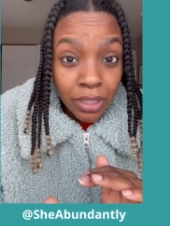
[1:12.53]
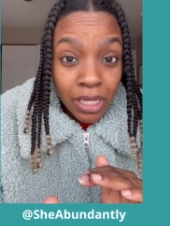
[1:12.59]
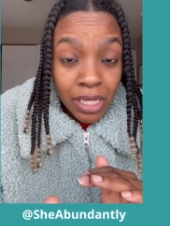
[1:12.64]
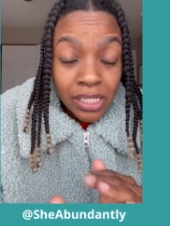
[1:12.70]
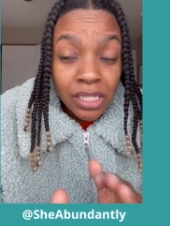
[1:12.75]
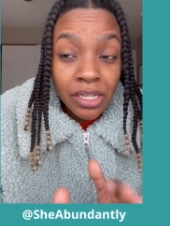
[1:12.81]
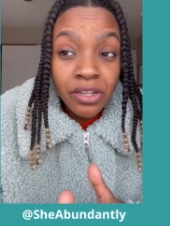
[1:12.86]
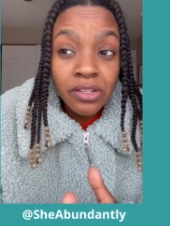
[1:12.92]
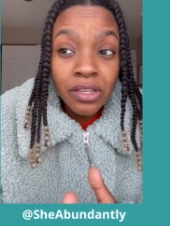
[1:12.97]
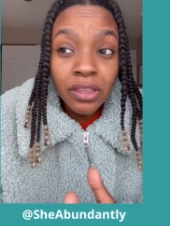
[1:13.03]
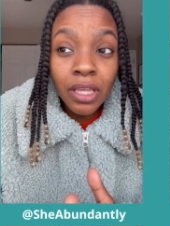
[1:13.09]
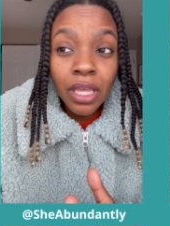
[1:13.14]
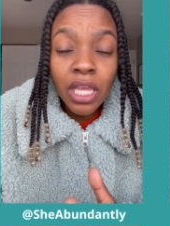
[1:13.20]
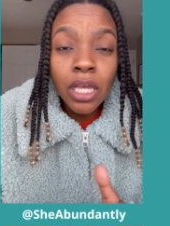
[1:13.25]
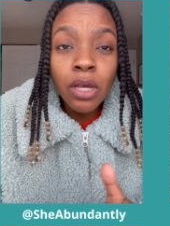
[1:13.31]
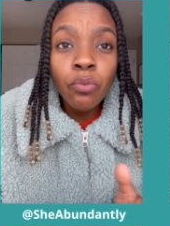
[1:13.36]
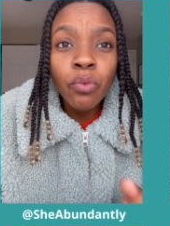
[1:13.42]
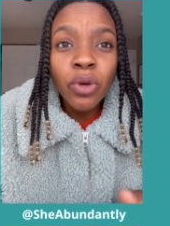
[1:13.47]
So here's the
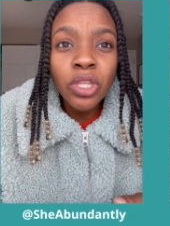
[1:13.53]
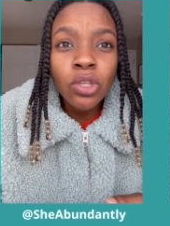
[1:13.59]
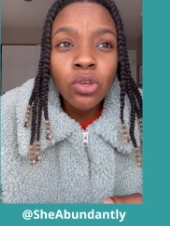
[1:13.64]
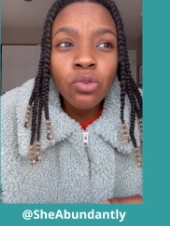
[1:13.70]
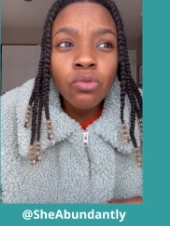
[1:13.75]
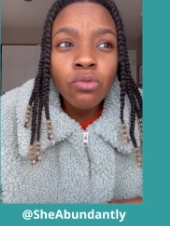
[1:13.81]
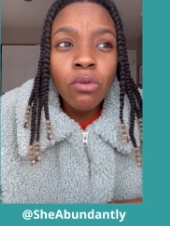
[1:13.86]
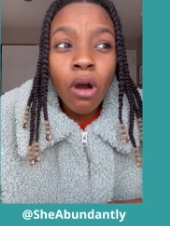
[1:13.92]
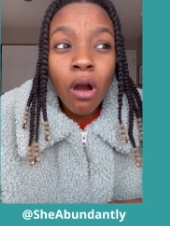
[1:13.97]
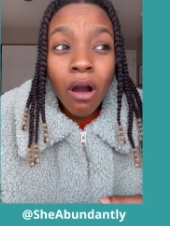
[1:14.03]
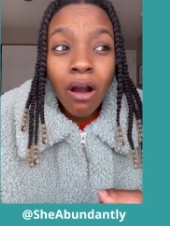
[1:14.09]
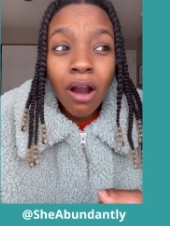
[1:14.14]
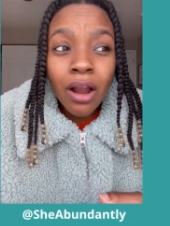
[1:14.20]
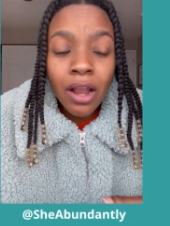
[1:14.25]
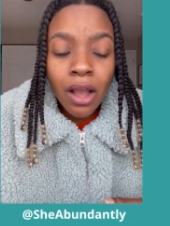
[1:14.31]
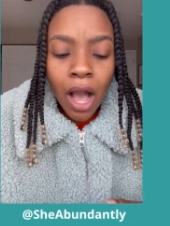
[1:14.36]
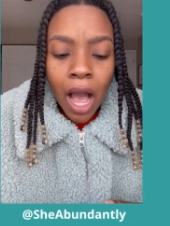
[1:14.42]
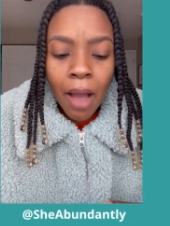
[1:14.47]
thing when you
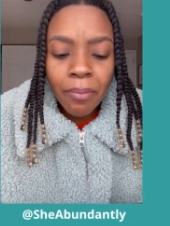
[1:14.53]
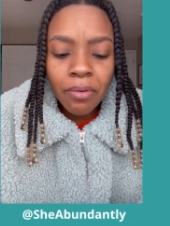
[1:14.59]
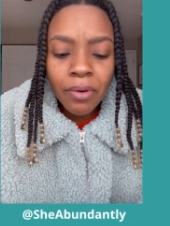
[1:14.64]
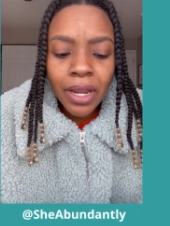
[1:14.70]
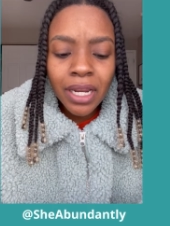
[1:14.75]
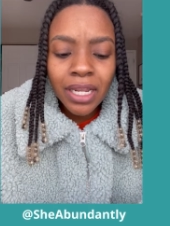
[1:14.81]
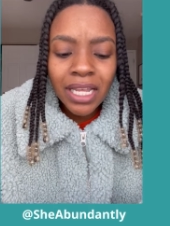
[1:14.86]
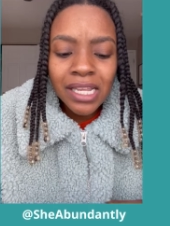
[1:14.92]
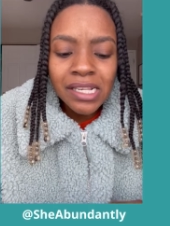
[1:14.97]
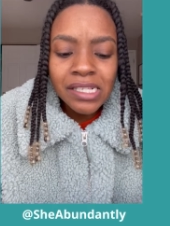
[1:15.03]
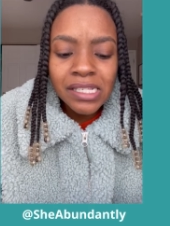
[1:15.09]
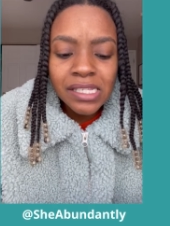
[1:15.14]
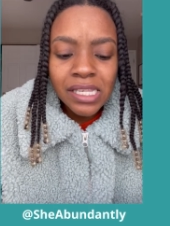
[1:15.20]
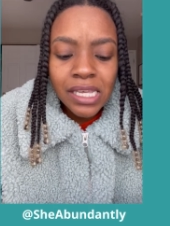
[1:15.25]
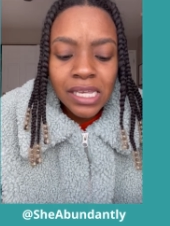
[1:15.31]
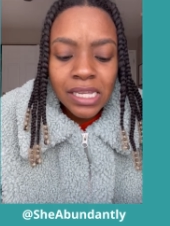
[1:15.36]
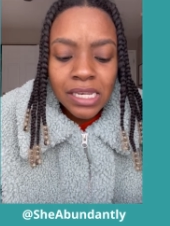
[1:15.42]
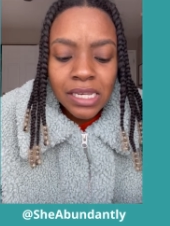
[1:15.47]
are operated in
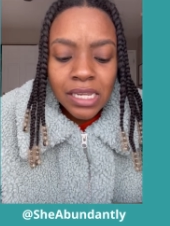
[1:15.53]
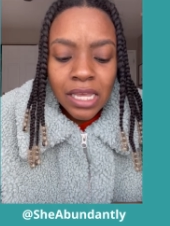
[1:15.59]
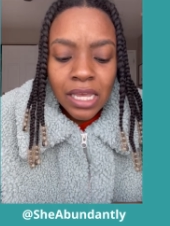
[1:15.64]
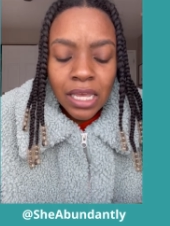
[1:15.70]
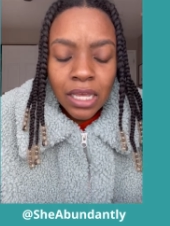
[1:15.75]
sin,